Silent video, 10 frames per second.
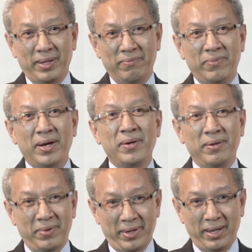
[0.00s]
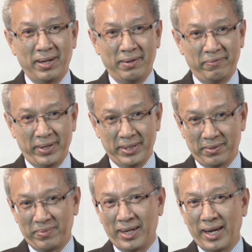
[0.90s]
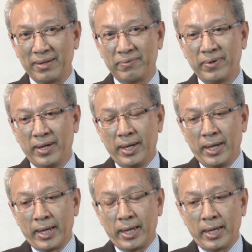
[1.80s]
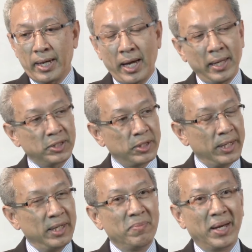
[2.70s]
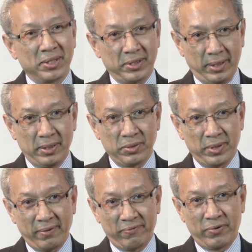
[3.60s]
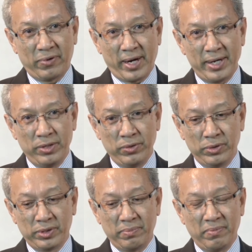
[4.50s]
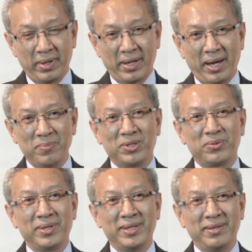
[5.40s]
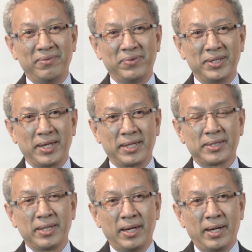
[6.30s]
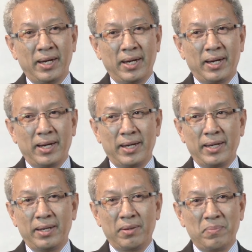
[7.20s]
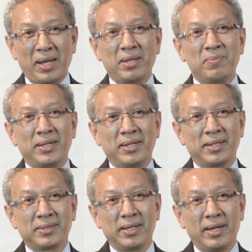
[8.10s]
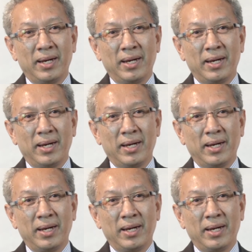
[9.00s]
the very, very early phase of my life. And I study medicine, so therefore I use chemistry, physics, uh, mathematics,